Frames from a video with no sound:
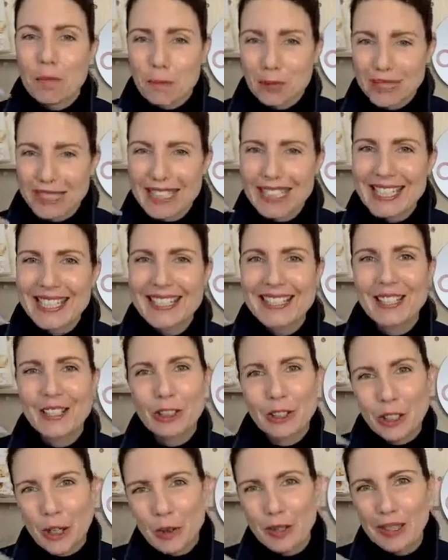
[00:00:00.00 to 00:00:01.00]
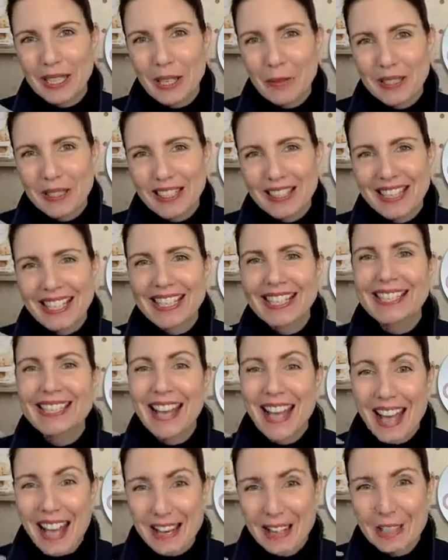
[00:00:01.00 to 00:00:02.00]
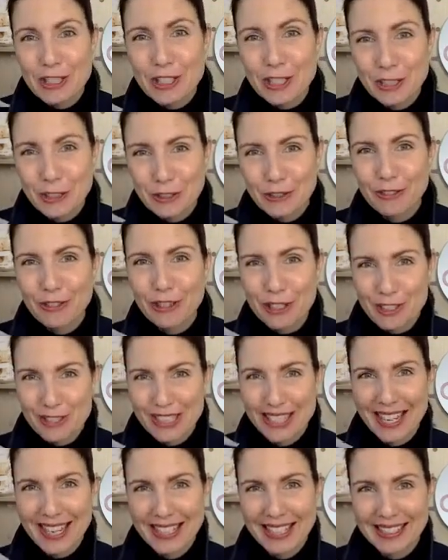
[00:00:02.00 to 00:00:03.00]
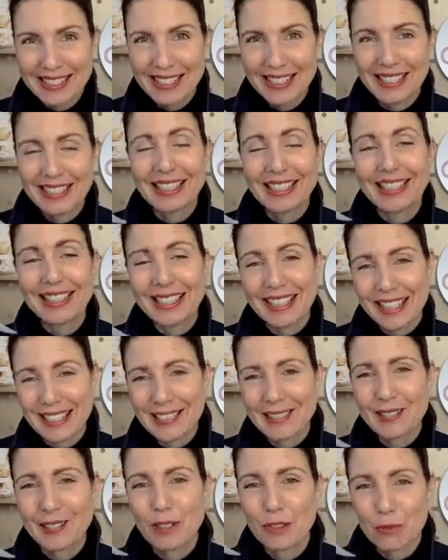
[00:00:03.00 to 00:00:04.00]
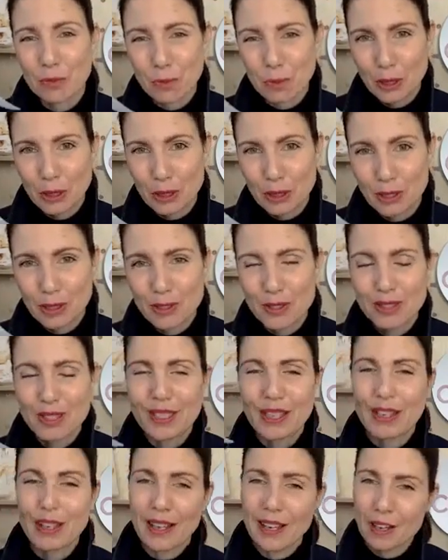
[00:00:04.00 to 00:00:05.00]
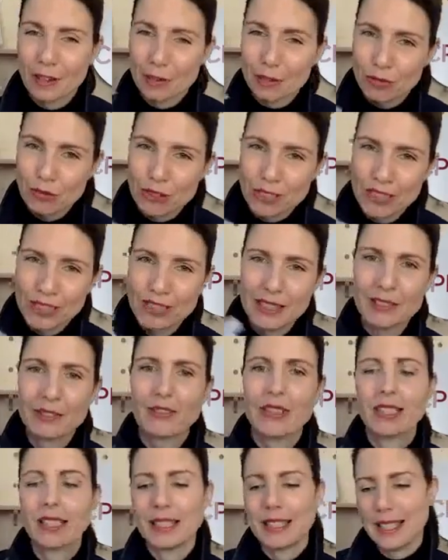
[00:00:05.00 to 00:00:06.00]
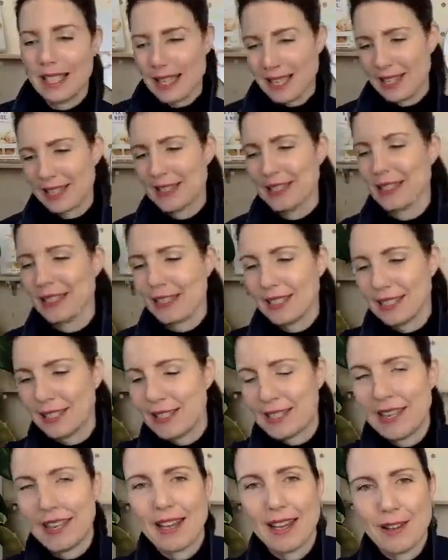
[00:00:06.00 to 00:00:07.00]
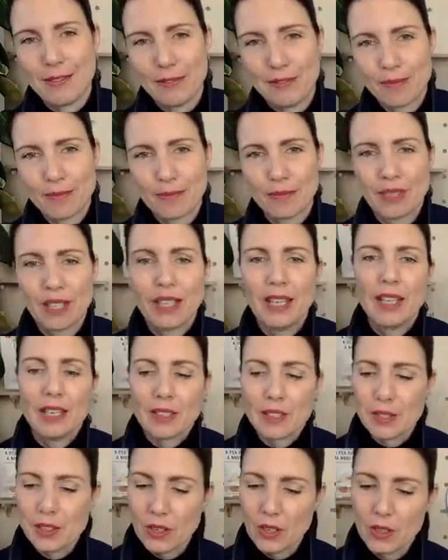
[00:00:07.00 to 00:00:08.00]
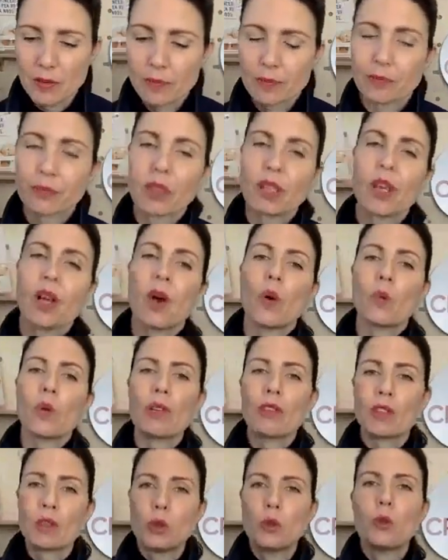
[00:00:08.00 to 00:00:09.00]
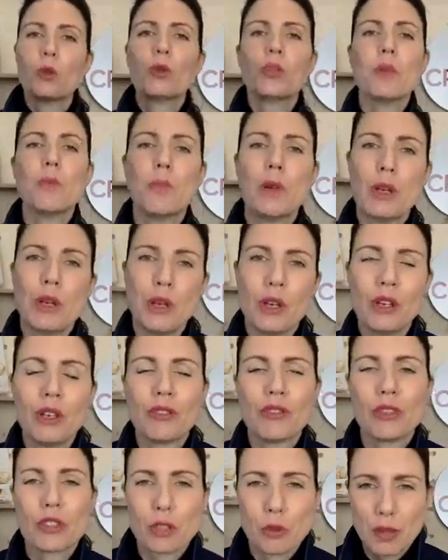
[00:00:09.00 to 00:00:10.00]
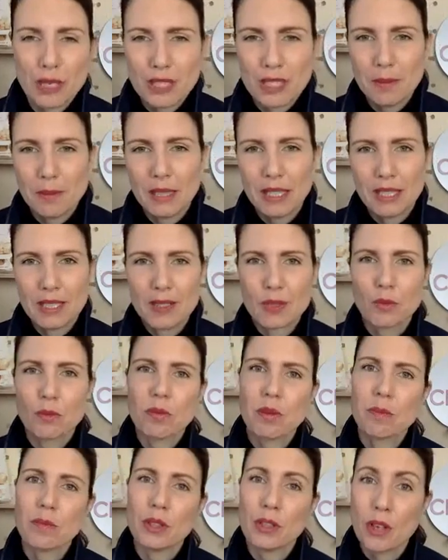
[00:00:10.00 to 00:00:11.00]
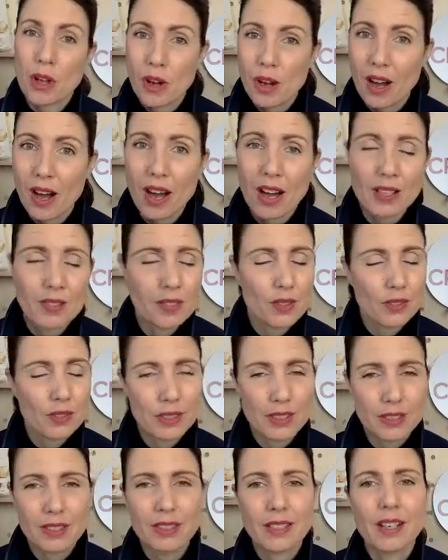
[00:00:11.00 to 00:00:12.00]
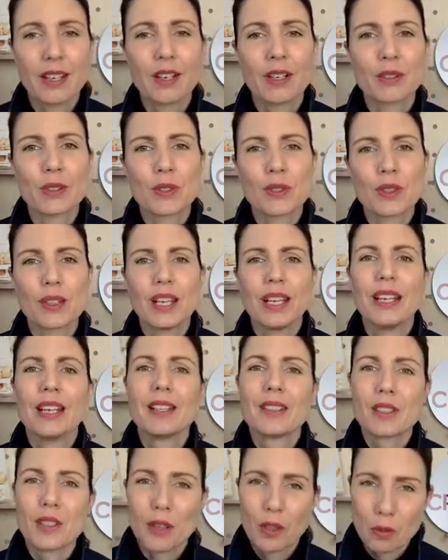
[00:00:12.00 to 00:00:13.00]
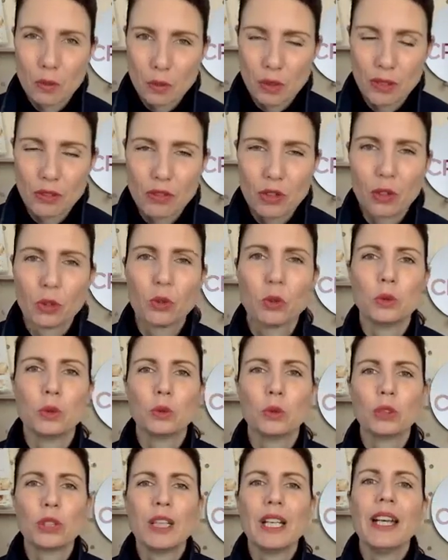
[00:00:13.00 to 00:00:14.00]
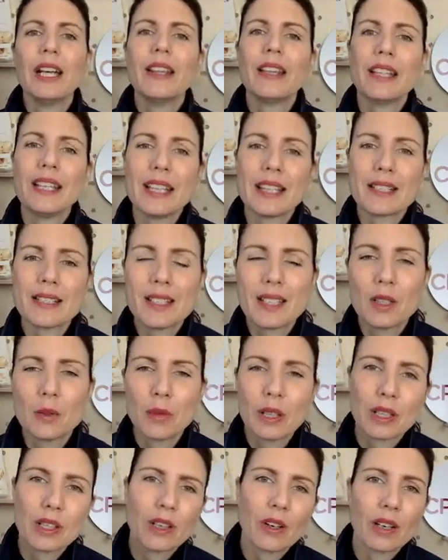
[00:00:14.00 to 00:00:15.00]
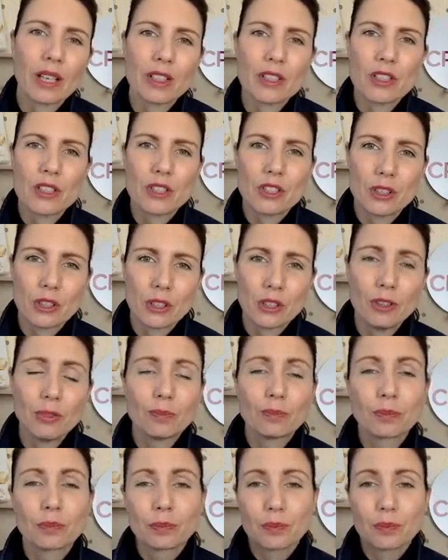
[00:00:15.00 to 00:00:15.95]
please go and get one of these, add it to your first aid kit in case of burns. They are a really, really handy thing to have. So we've cooled the burn for 20 minutes. Remember, no ice or anything else. So we've cooled. The next thing we're going to do